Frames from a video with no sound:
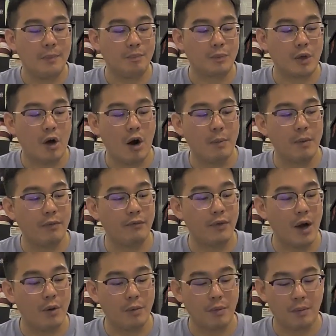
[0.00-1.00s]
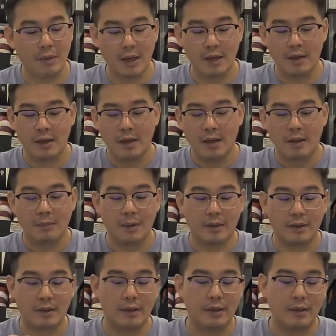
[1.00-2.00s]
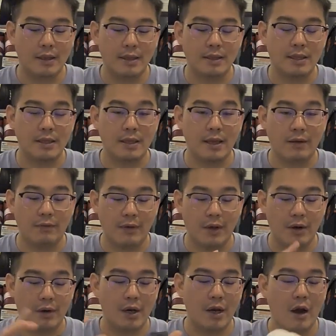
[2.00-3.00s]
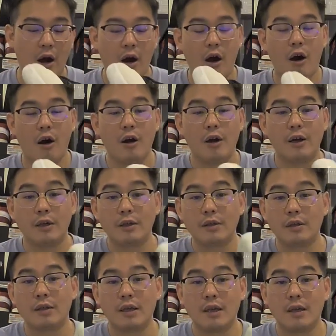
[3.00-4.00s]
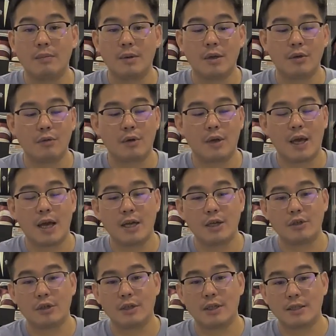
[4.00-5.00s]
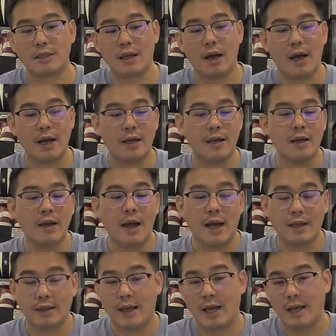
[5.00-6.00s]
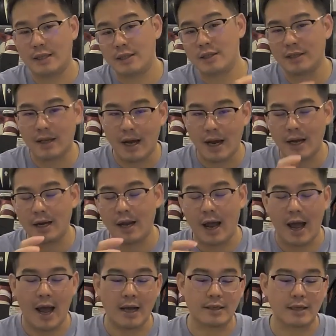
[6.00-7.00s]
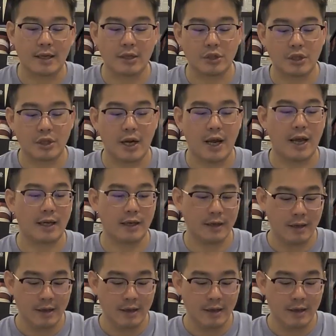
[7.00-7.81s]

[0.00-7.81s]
carbon fiber plate, but this is a very hard TPU cage on the side, and that kind of acts like a shank